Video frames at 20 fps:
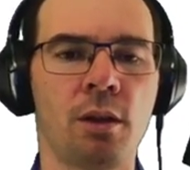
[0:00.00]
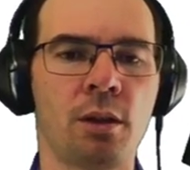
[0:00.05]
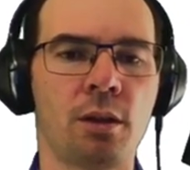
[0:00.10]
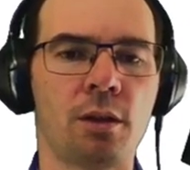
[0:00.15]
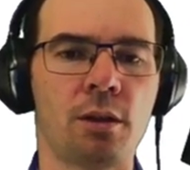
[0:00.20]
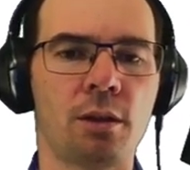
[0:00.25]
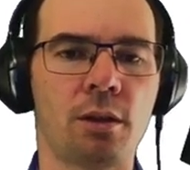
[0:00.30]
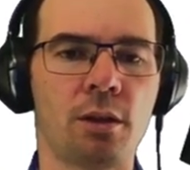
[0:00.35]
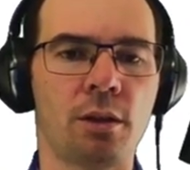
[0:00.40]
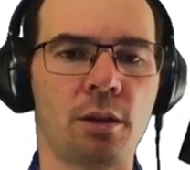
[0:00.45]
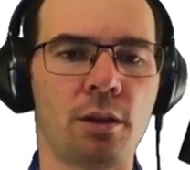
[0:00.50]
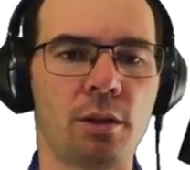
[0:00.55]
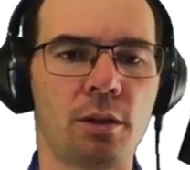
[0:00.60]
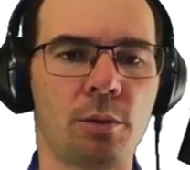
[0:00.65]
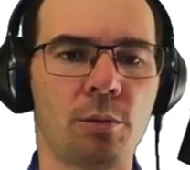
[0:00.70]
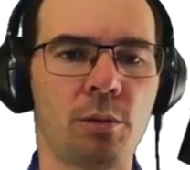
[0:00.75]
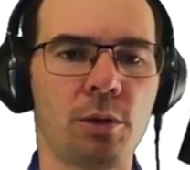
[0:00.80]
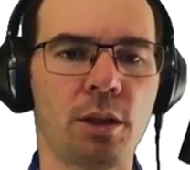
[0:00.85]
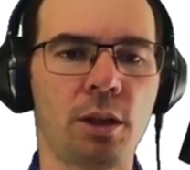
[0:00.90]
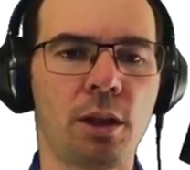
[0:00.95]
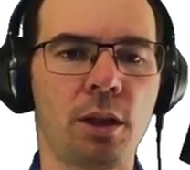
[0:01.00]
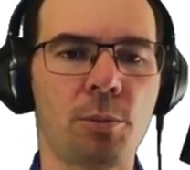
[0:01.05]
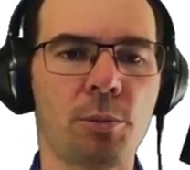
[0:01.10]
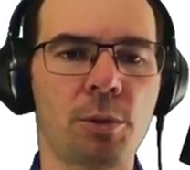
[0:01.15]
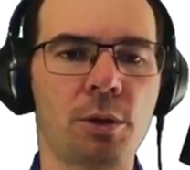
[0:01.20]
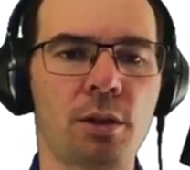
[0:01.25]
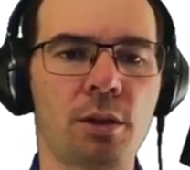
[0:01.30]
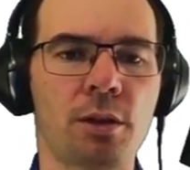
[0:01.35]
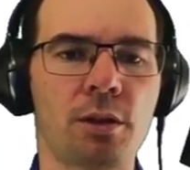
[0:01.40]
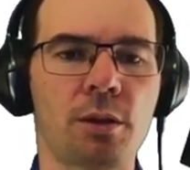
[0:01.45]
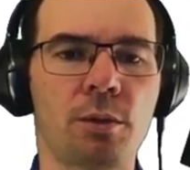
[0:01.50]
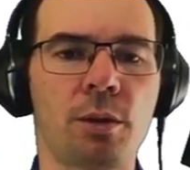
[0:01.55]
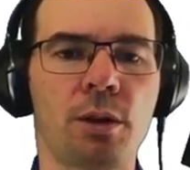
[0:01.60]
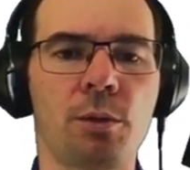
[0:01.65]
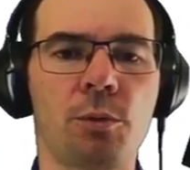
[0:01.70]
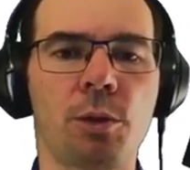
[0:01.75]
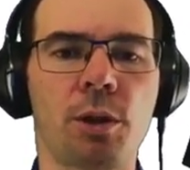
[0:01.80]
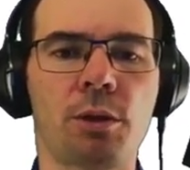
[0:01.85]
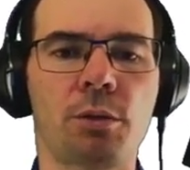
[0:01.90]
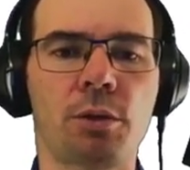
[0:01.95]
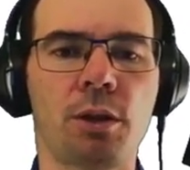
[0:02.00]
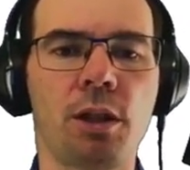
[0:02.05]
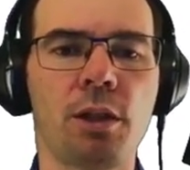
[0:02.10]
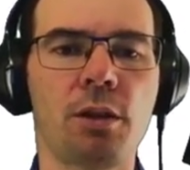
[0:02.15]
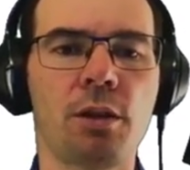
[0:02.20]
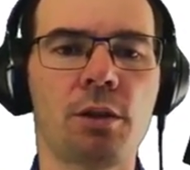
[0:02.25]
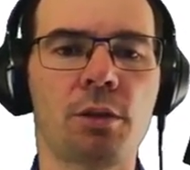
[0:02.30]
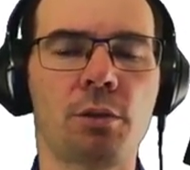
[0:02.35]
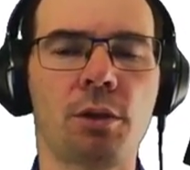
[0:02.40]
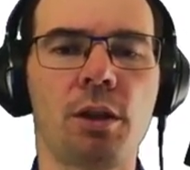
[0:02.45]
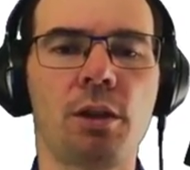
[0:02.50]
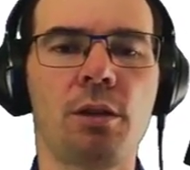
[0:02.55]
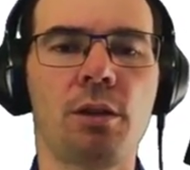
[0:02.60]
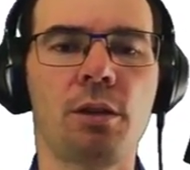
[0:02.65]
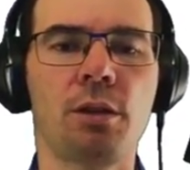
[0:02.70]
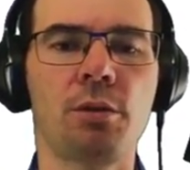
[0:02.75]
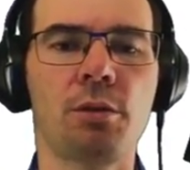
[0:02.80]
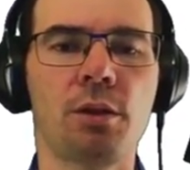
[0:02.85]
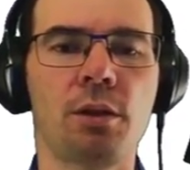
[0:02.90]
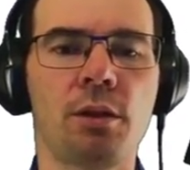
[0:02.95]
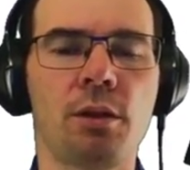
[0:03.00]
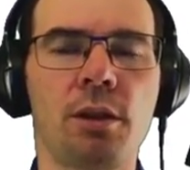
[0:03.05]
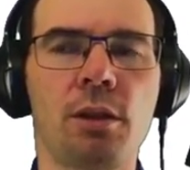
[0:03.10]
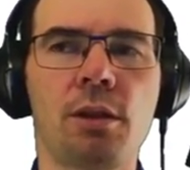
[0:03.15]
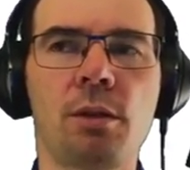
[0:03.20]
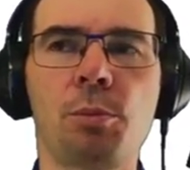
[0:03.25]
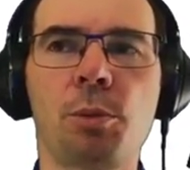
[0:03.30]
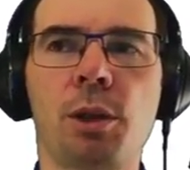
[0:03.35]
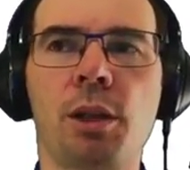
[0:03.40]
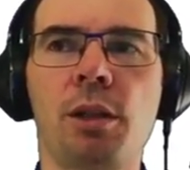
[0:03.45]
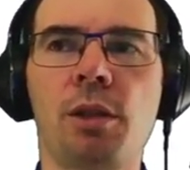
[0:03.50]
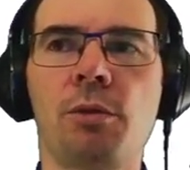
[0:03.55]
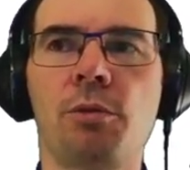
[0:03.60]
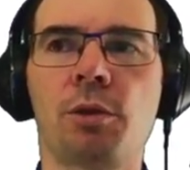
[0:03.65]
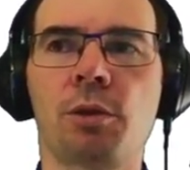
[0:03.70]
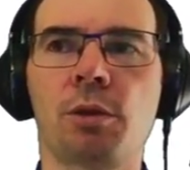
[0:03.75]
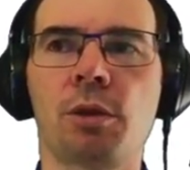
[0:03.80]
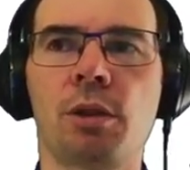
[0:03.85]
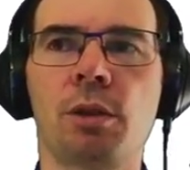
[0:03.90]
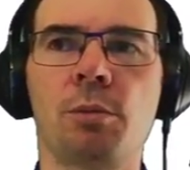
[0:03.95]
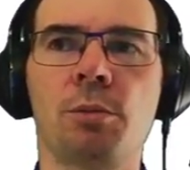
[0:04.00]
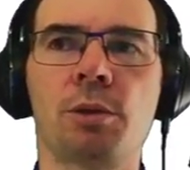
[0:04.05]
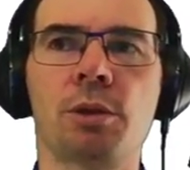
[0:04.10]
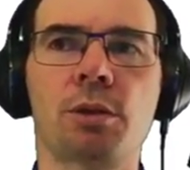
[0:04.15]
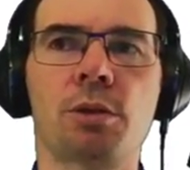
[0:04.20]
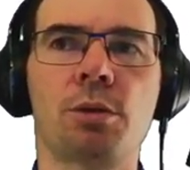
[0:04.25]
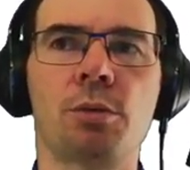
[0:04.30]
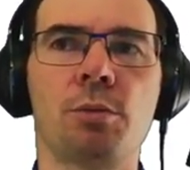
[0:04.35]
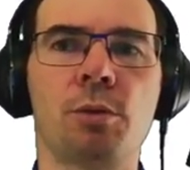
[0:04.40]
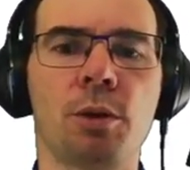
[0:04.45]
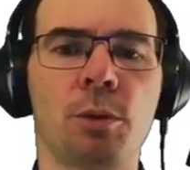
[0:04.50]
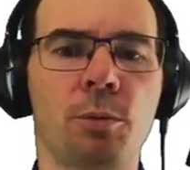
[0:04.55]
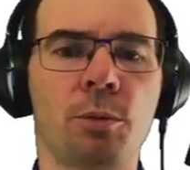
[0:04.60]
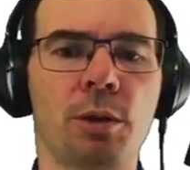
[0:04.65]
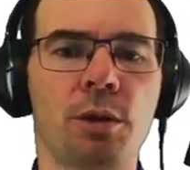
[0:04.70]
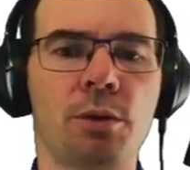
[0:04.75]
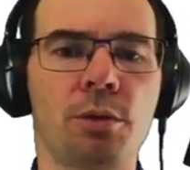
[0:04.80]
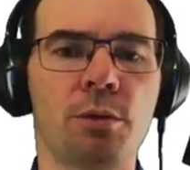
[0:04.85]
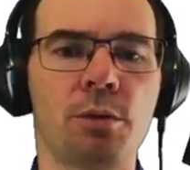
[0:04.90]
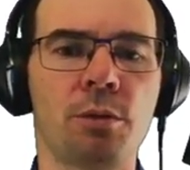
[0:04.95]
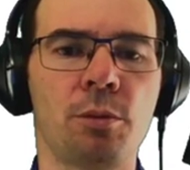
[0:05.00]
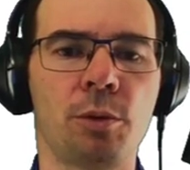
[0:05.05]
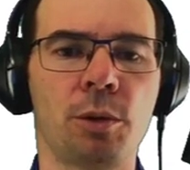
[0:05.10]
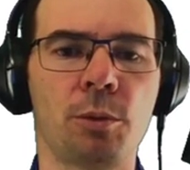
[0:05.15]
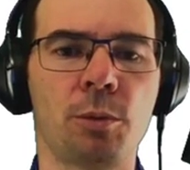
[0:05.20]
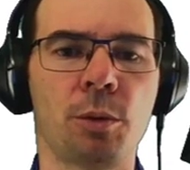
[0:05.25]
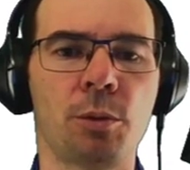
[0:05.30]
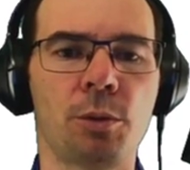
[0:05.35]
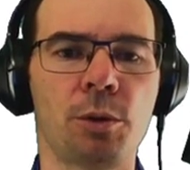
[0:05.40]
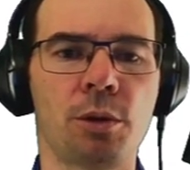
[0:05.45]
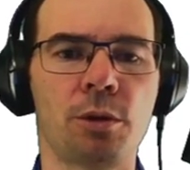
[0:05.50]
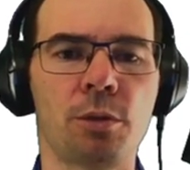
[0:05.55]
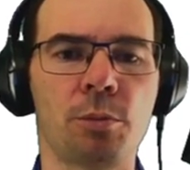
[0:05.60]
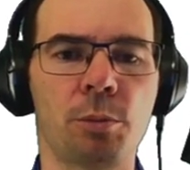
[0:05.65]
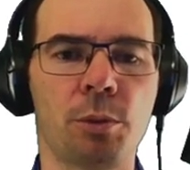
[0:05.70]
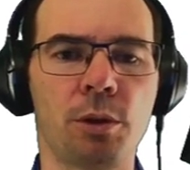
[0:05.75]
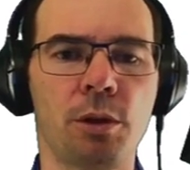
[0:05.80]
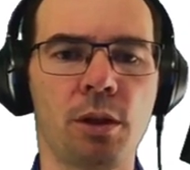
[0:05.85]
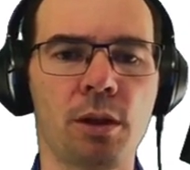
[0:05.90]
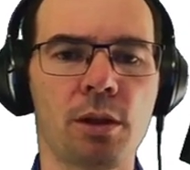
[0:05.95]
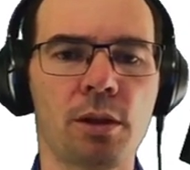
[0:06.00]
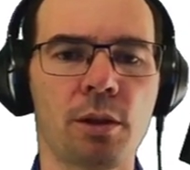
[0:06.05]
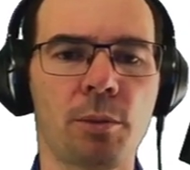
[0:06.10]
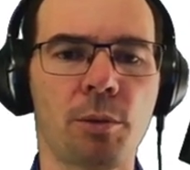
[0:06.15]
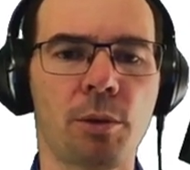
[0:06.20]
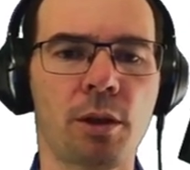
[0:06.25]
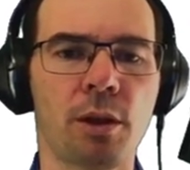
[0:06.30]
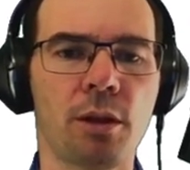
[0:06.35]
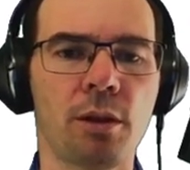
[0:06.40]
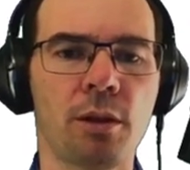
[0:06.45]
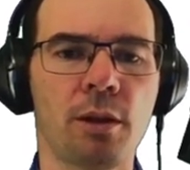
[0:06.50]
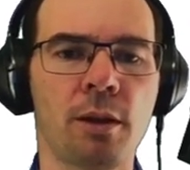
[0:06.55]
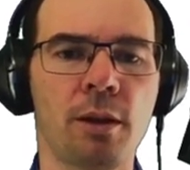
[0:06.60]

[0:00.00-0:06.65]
What happens is that we create the grid using linspace, very similar to what we do when we want to plot something.